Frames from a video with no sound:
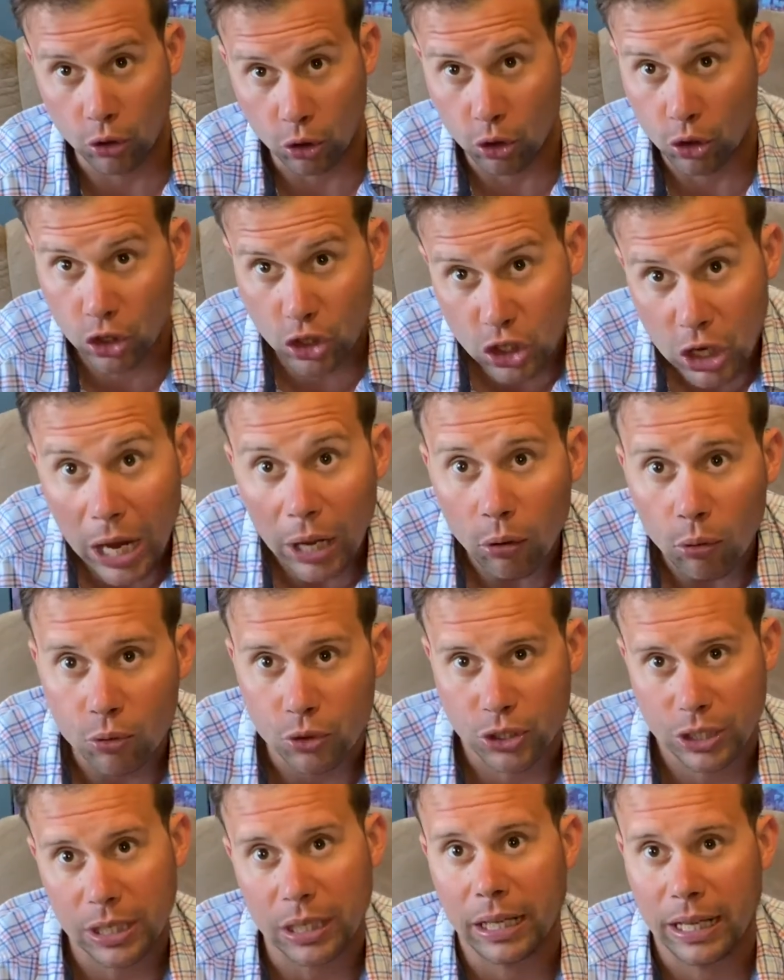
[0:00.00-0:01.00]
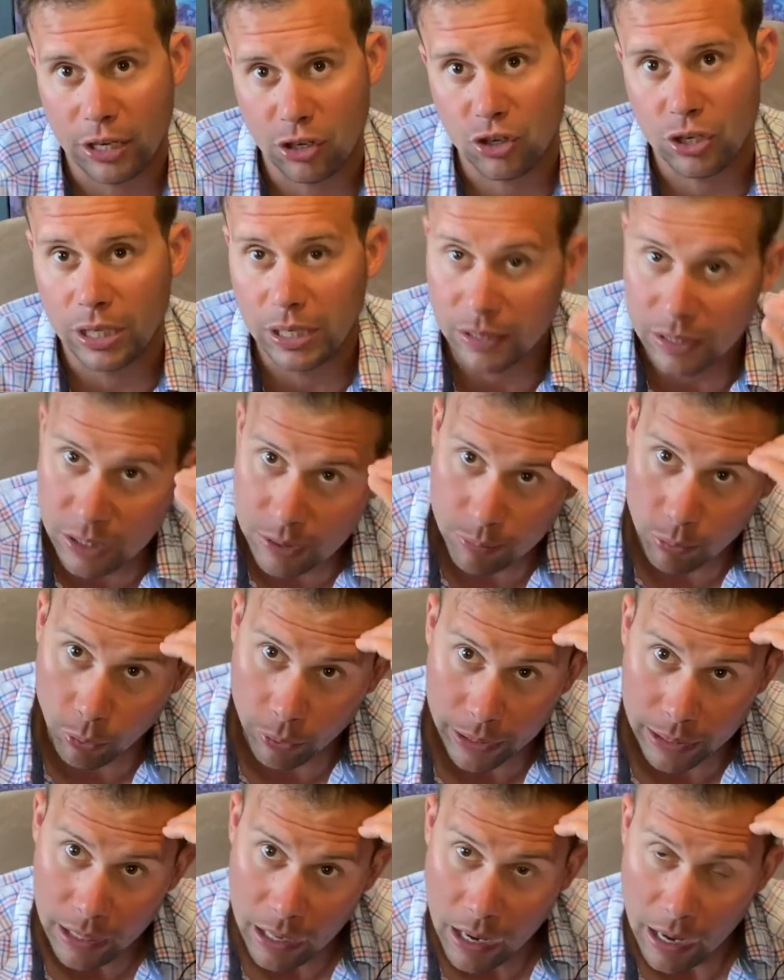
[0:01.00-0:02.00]
your shell selection at this
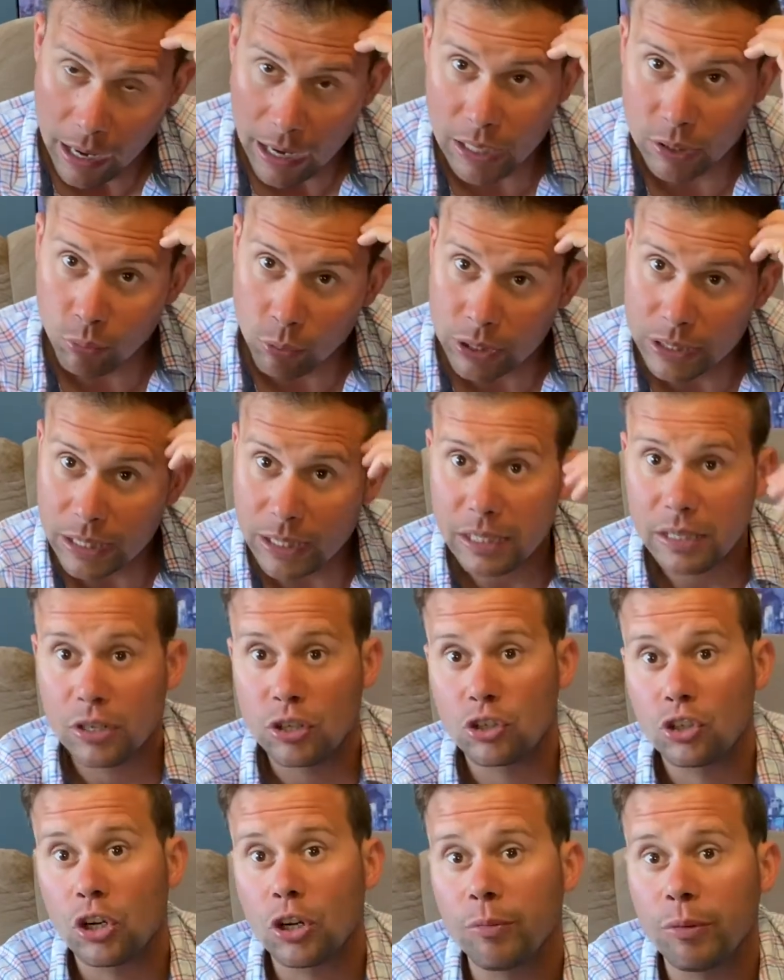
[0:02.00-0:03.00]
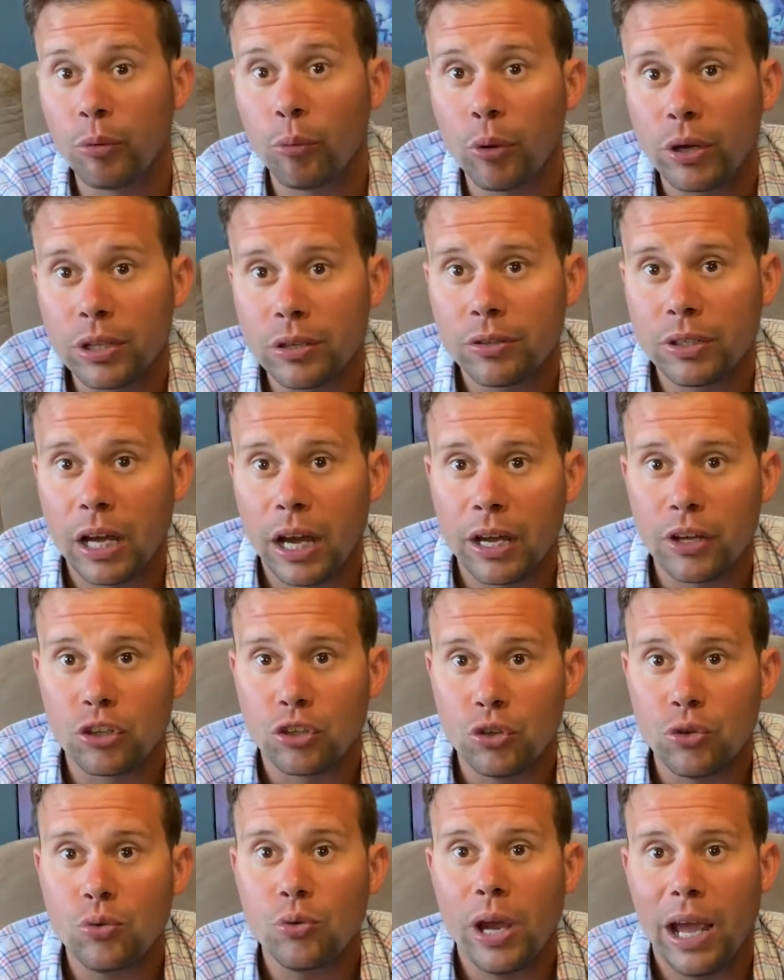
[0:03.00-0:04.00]
point is what's going to determine whether or not
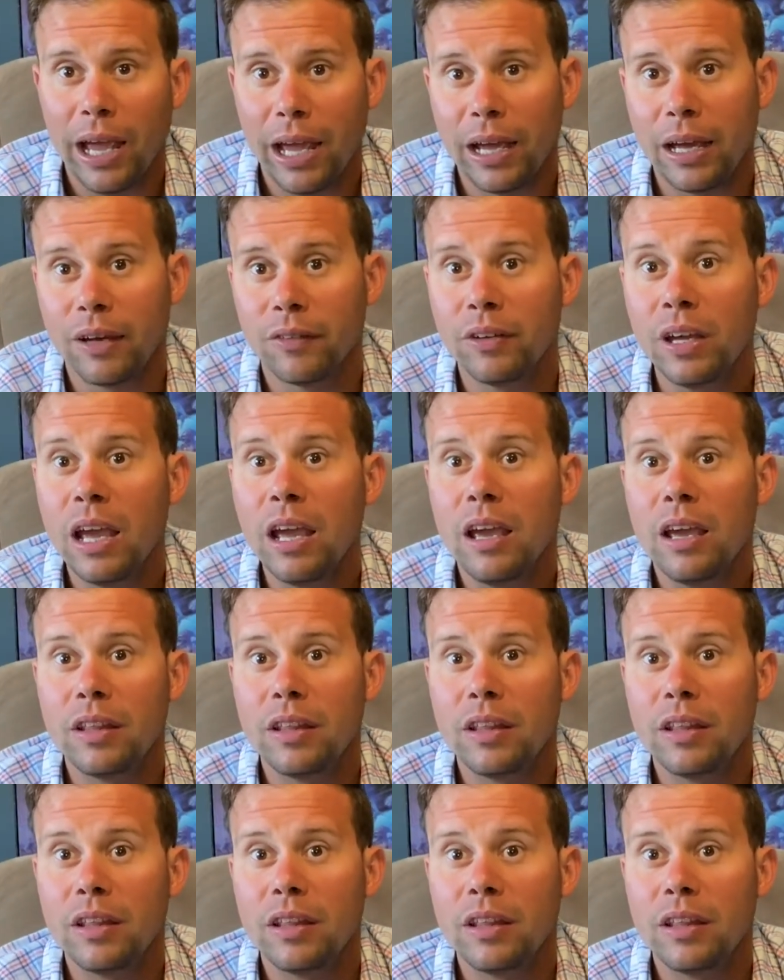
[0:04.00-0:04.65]
you have